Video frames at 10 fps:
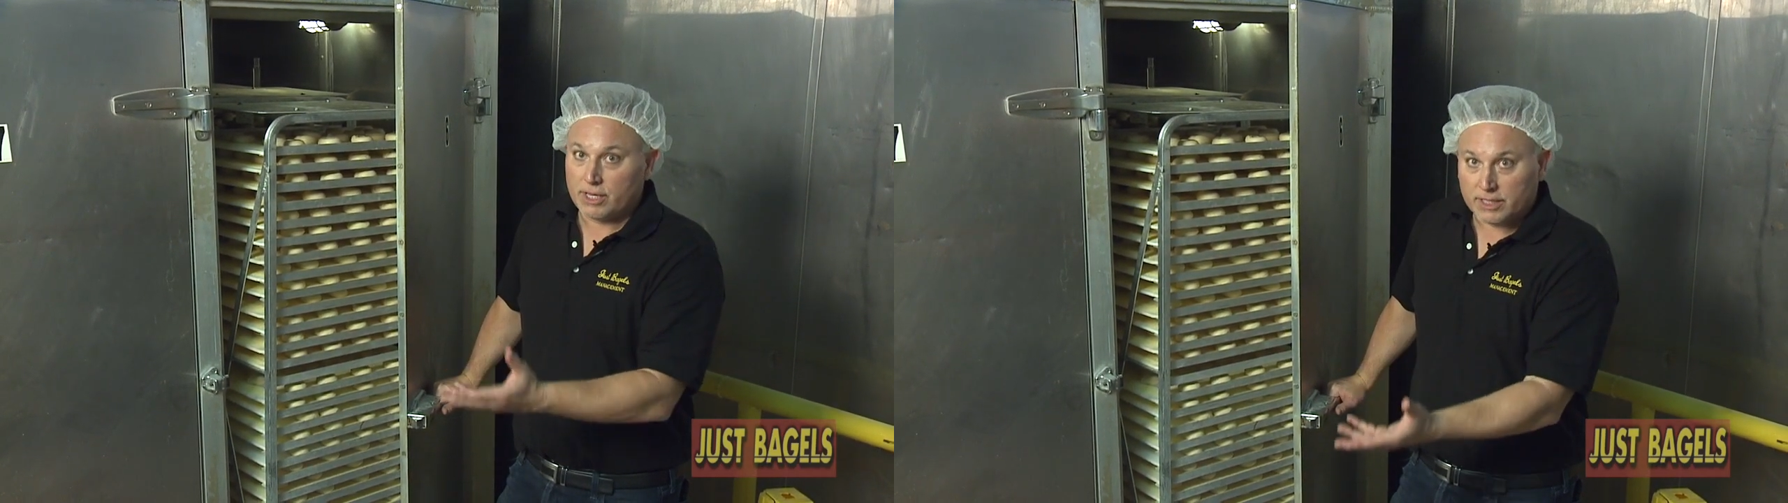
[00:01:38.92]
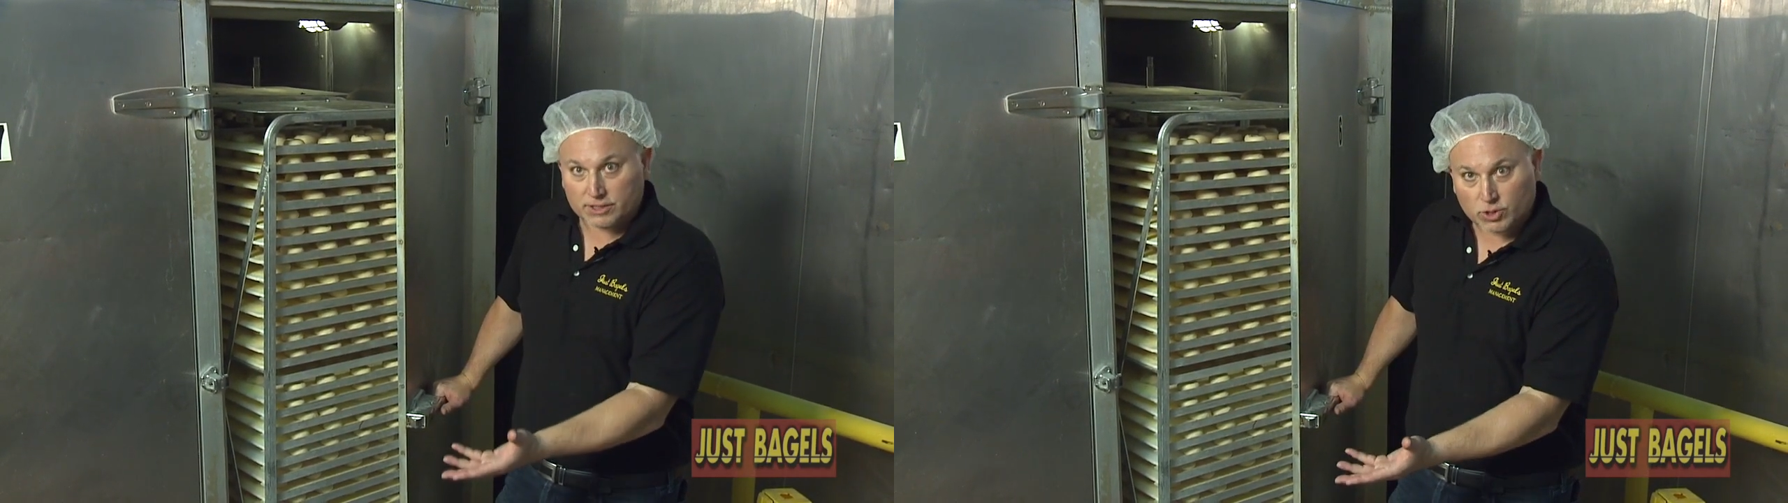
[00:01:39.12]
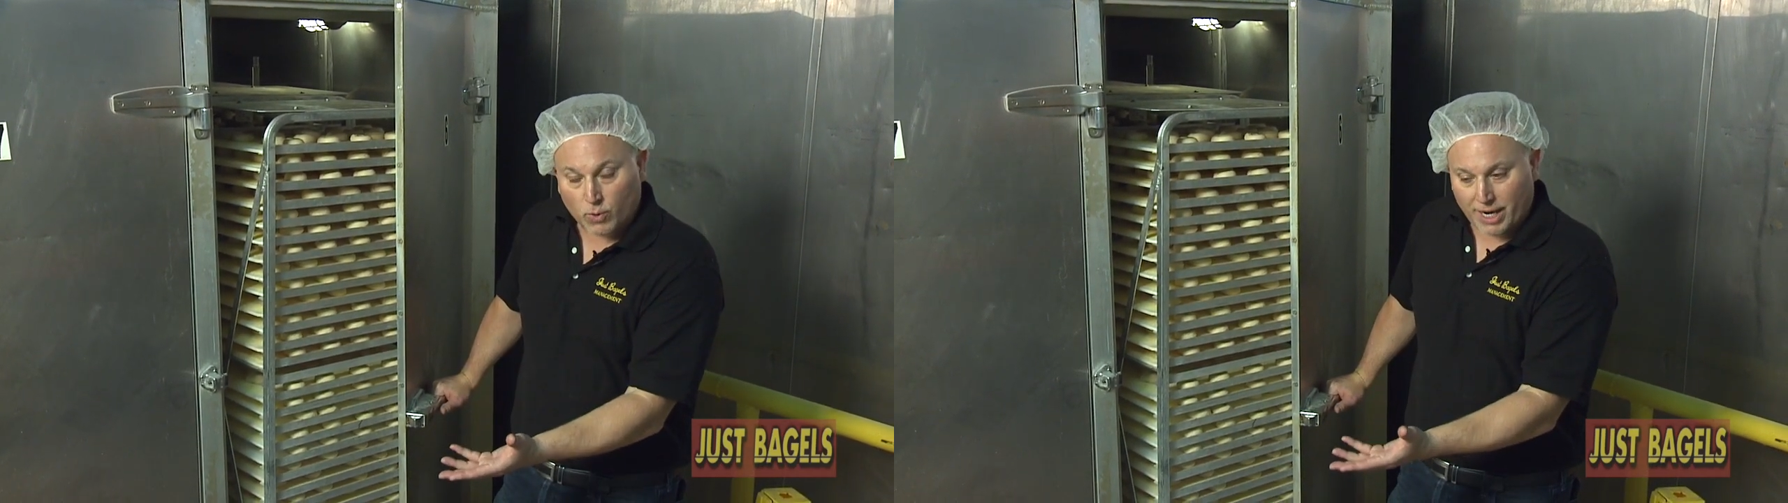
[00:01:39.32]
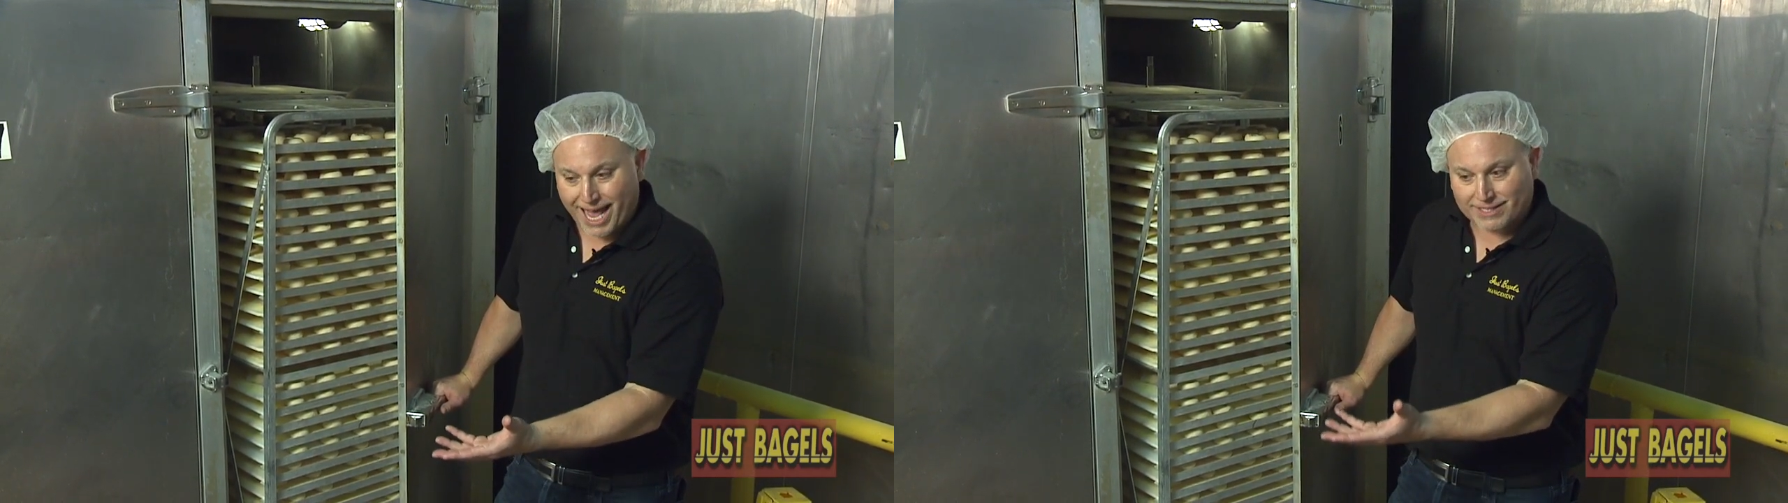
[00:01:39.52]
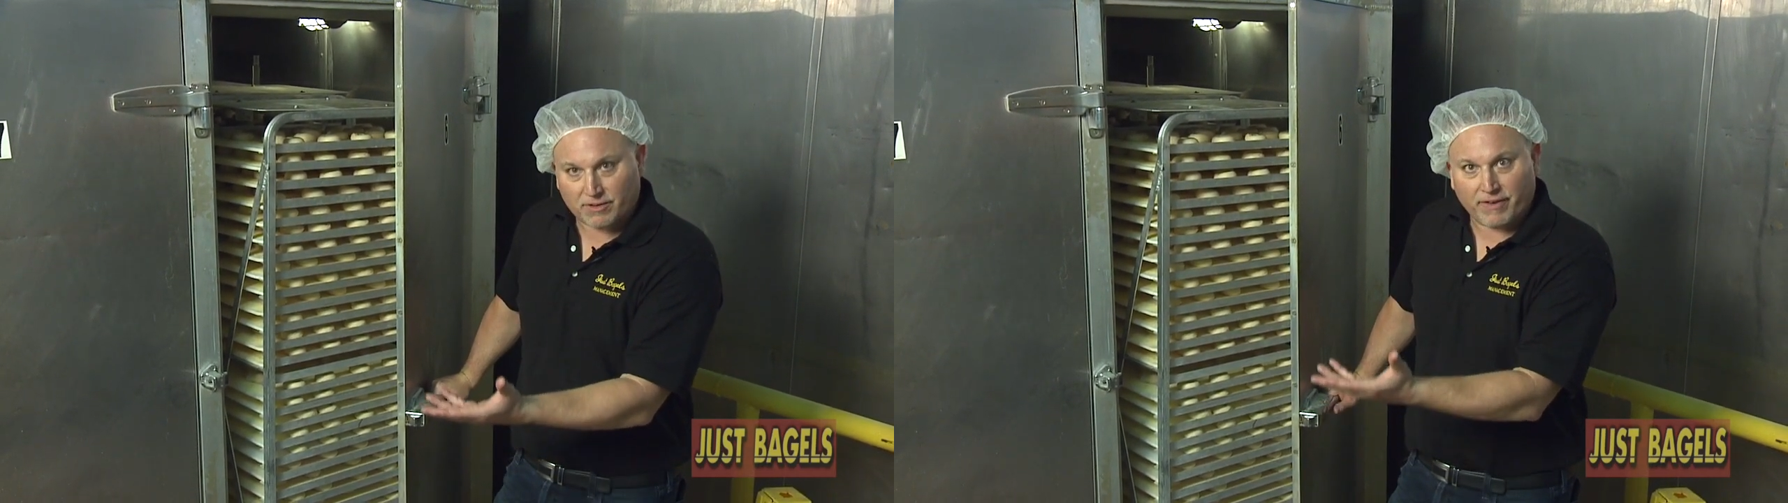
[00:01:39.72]
This is what
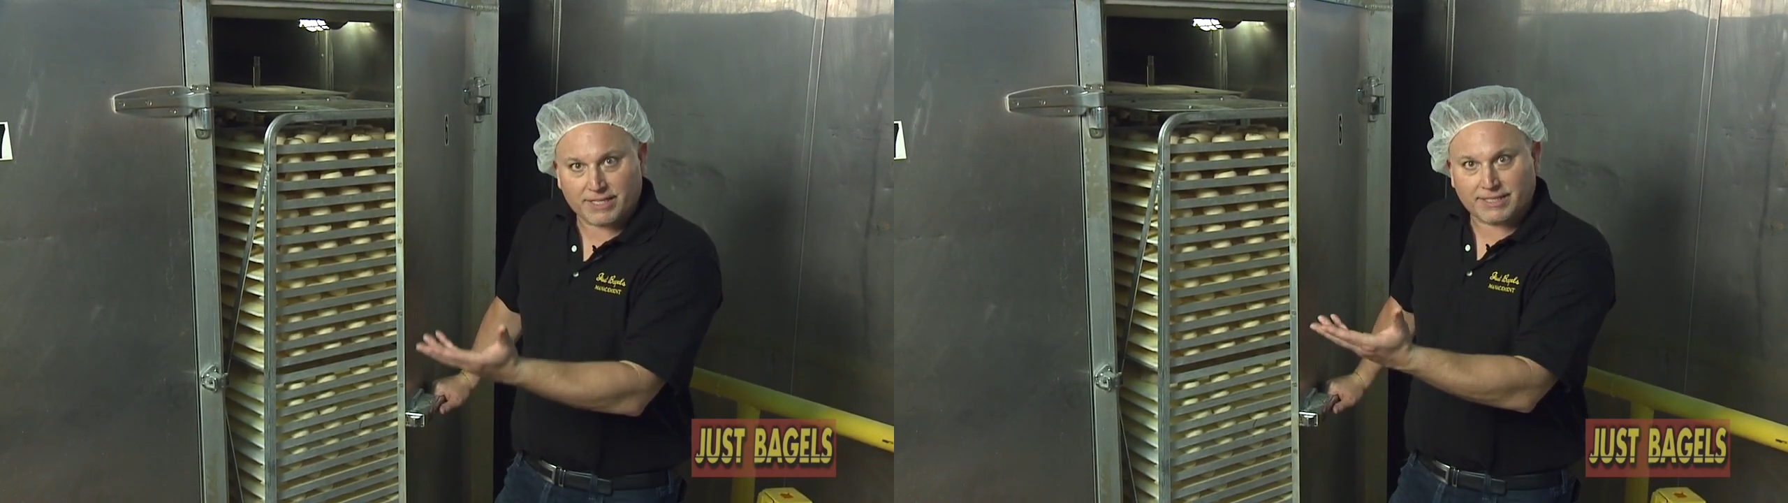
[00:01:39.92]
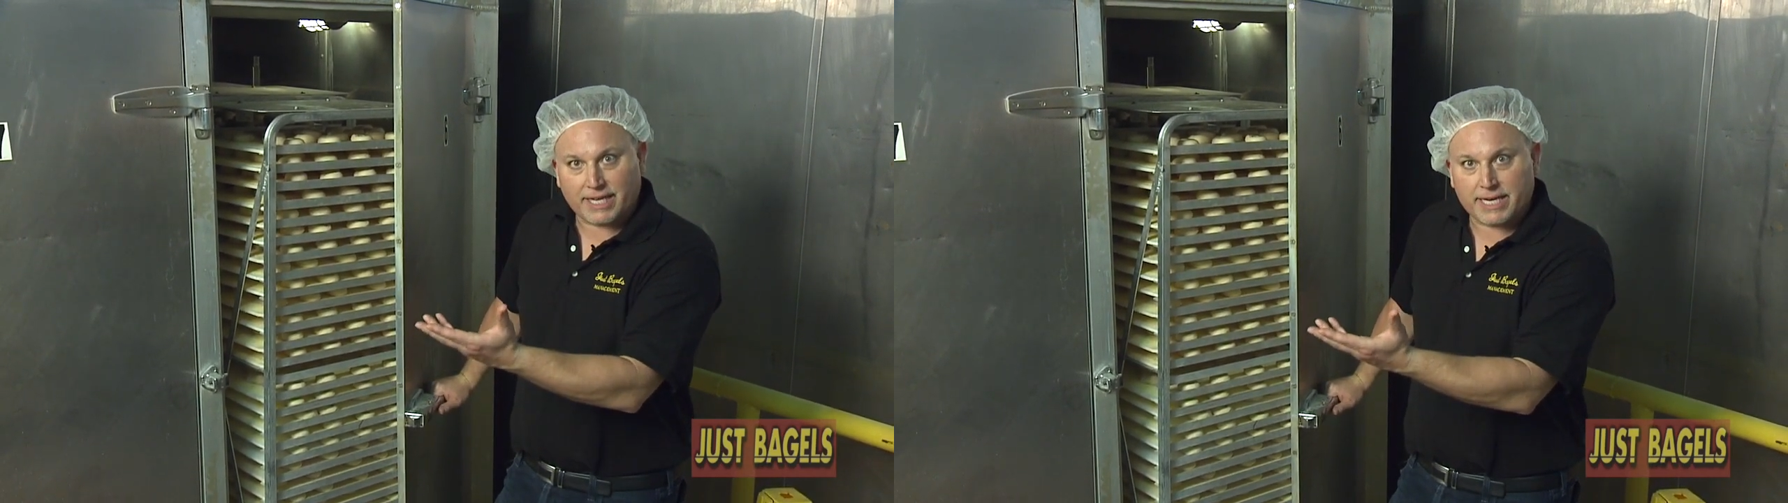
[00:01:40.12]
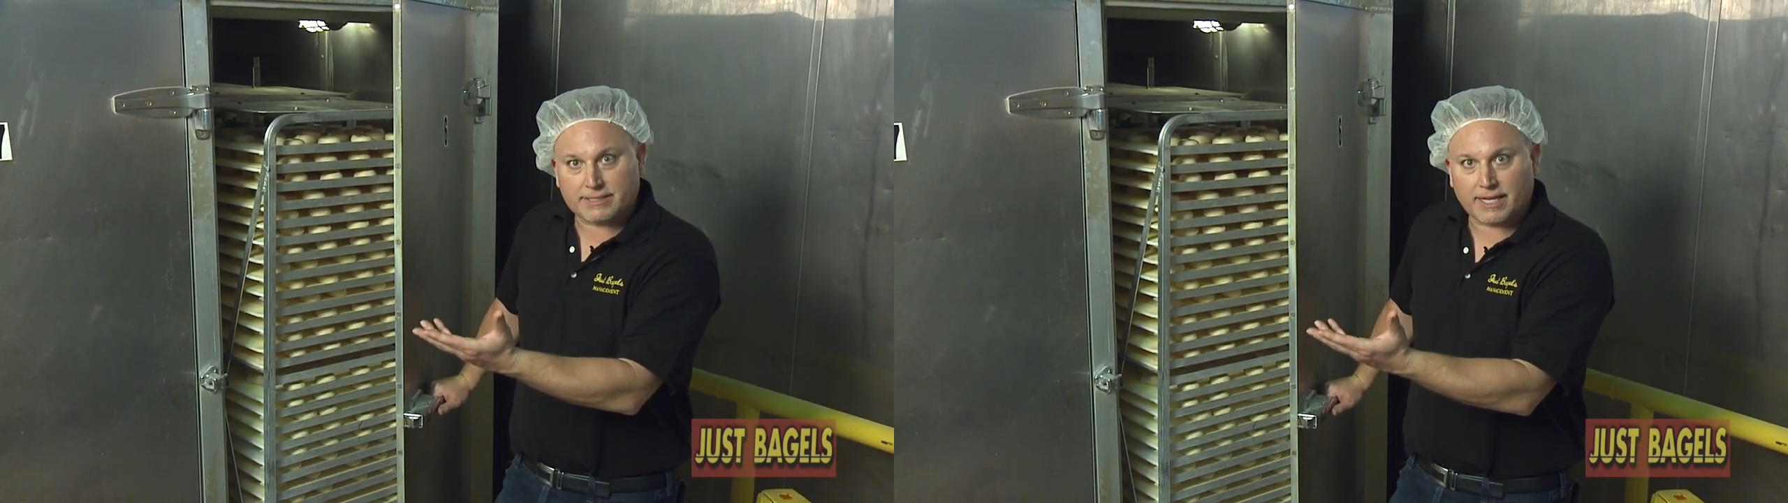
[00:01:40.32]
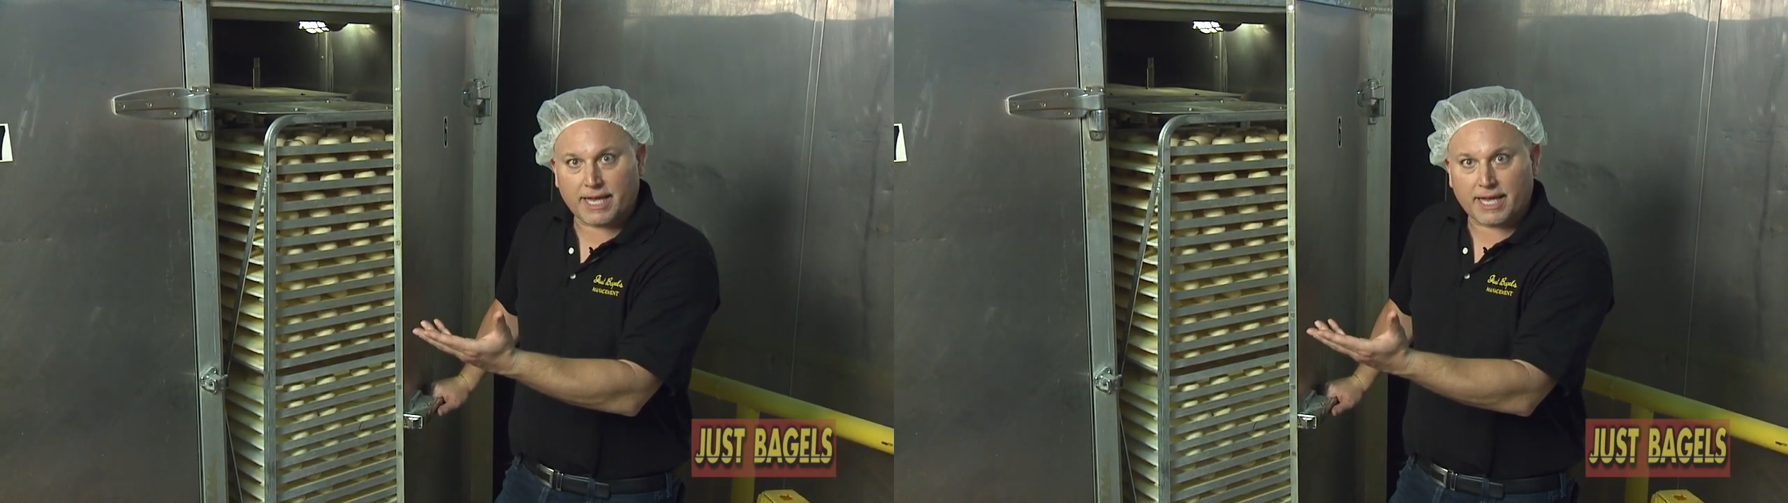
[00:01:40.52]
activates the yeast to